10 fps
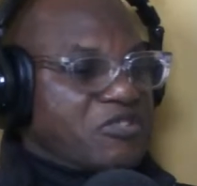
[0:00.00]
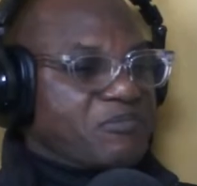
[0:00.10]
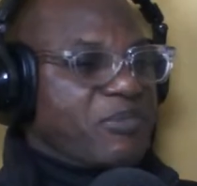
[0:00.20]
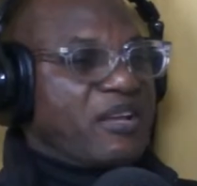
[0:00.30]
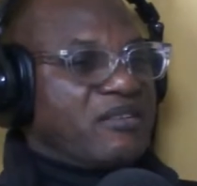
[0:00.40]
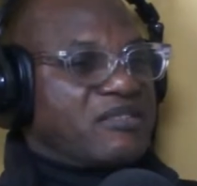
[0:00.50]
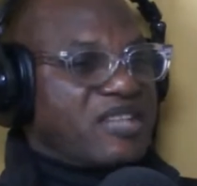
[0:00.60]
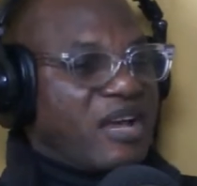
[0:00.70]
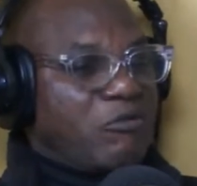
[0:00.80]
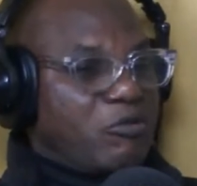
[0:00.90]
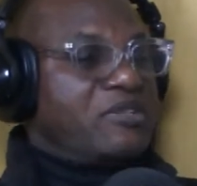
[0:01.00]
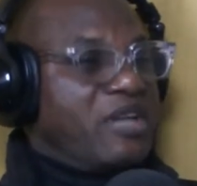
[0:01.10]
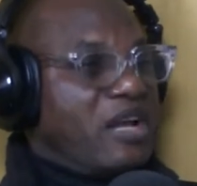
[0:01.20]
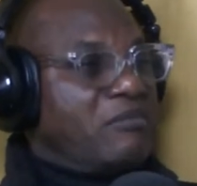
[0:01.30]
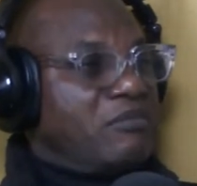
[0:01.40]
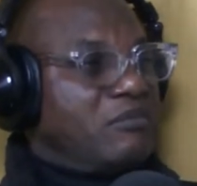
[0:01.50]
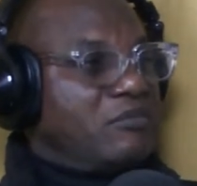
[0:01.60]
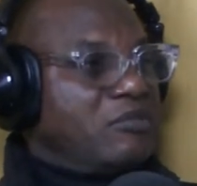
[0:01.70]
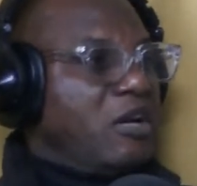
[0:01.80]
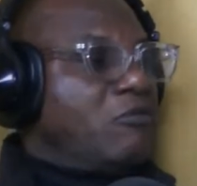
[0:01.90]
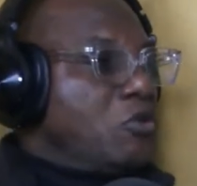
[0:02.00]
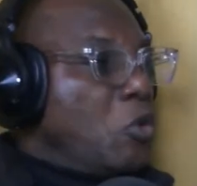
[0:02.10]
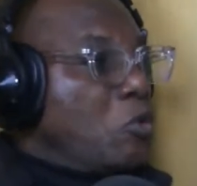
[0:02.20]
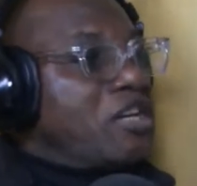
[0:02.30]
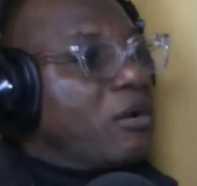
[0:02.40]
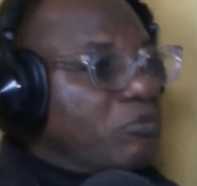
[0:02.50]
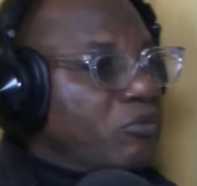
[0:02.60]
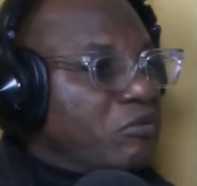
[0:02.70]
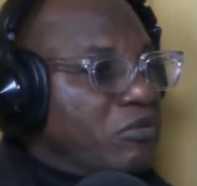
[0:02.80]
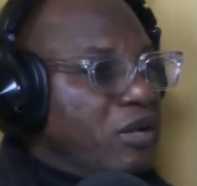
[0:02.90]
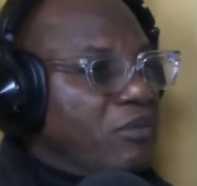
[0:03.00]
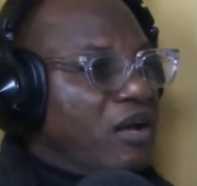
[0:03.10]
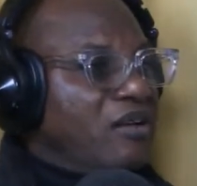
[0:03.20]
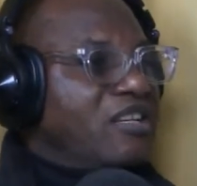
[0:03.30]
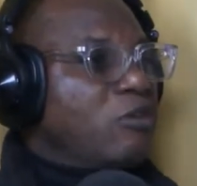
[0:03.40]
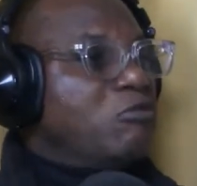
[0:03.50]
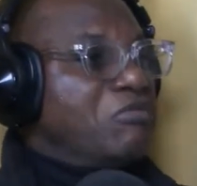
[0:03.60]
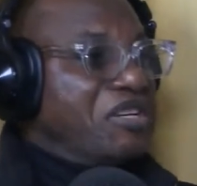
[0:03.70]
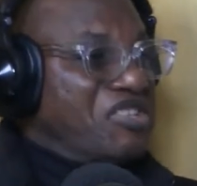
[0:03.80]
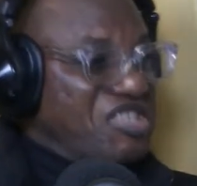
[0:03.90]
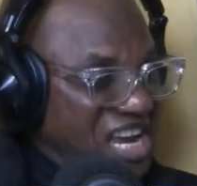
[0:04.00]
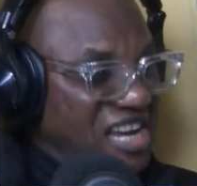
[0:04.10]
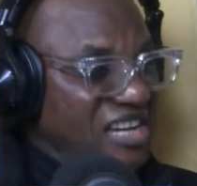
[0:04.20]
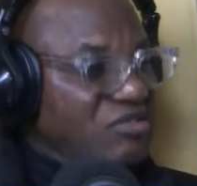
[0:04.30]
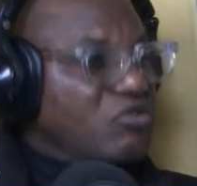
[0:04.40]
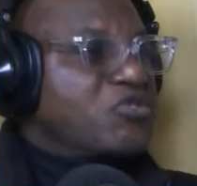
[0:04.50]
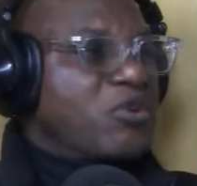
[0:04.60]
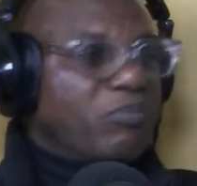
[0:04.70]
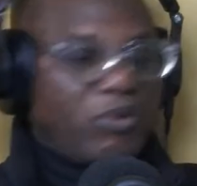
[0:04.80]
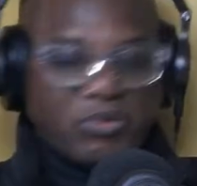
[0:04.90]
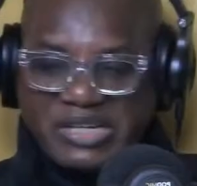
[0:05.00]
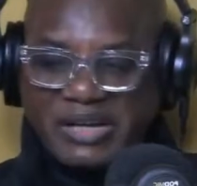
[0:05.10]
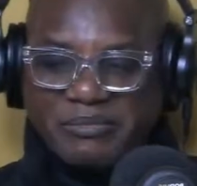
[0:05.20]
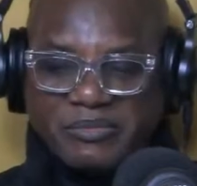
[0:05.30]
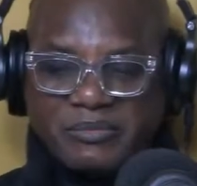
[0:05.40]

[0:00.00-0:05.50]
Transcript: will spend time with them, that will know their problem, and that will be there to support them.